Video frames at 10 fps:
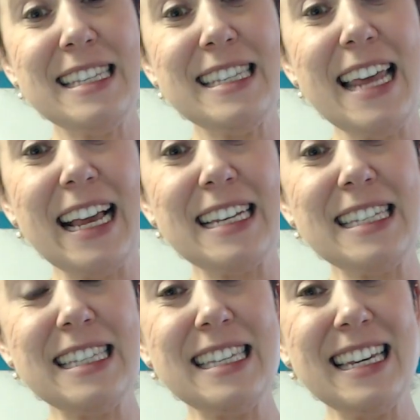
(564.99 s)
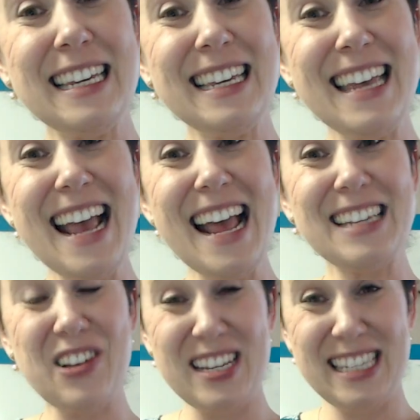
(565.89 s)
Yeah, it's got
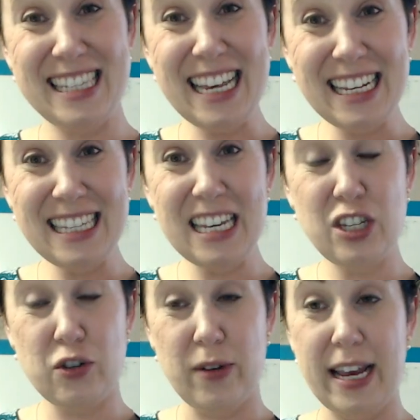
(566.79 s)
6 strings.